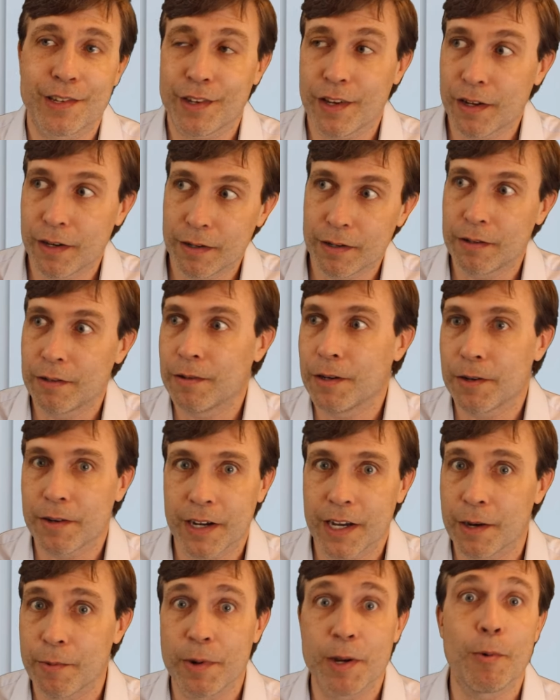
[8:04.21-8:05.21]
So,
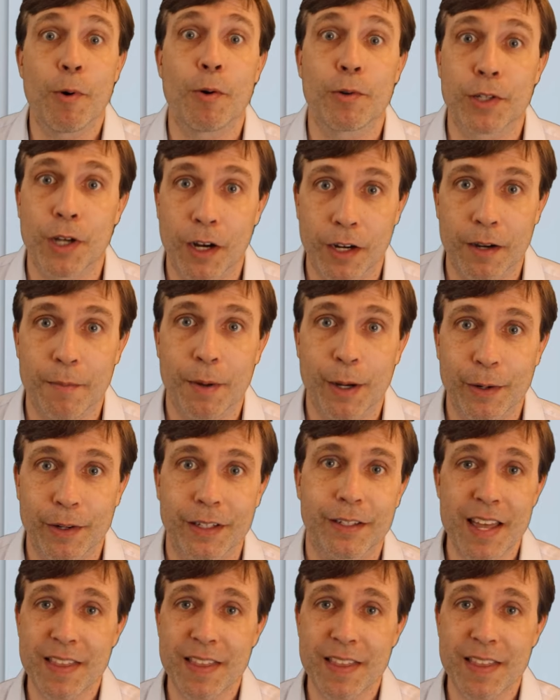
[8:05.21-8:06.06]
okay, we won't talk about it.